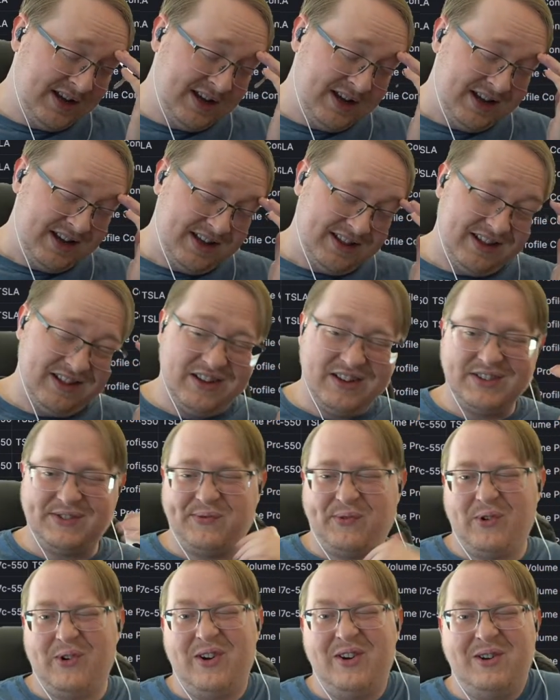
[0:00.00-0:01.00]
They lost
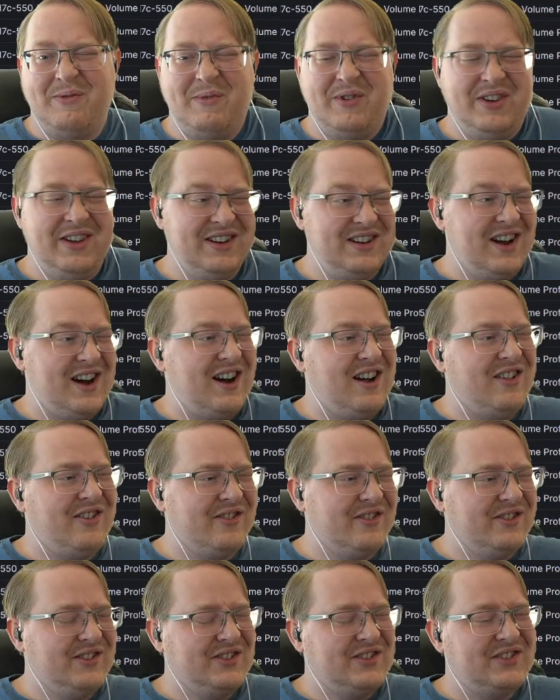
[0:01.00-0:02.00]
$400 million
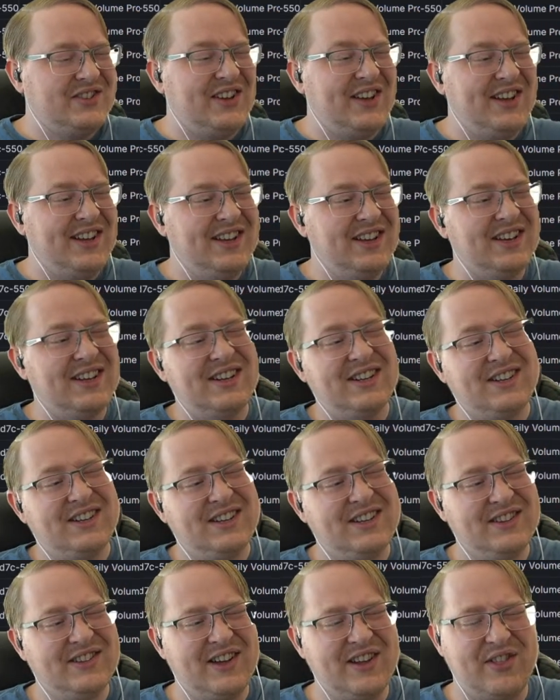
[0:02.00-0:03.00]

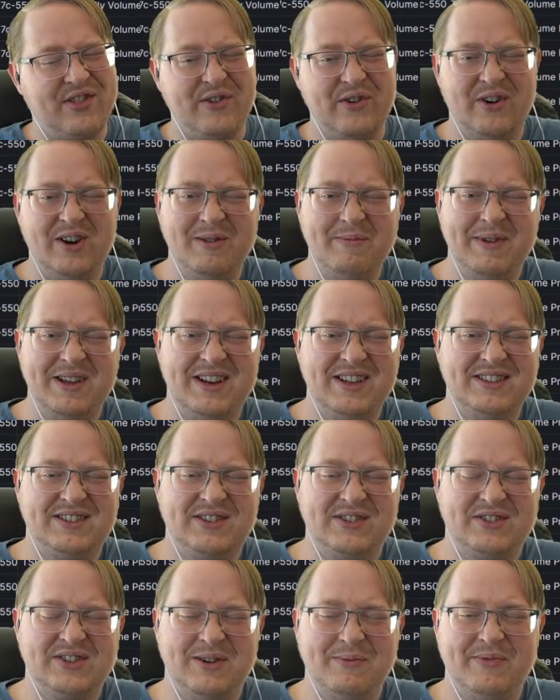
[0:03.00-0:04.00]
in like 30 minutes
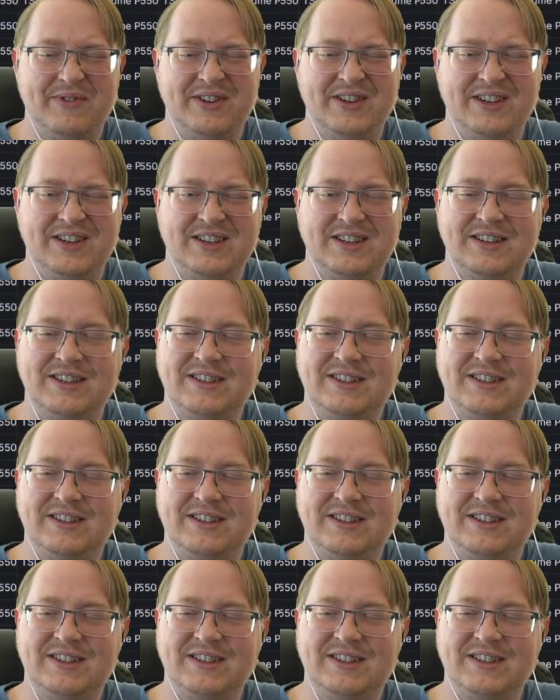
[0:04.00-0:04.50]
or something.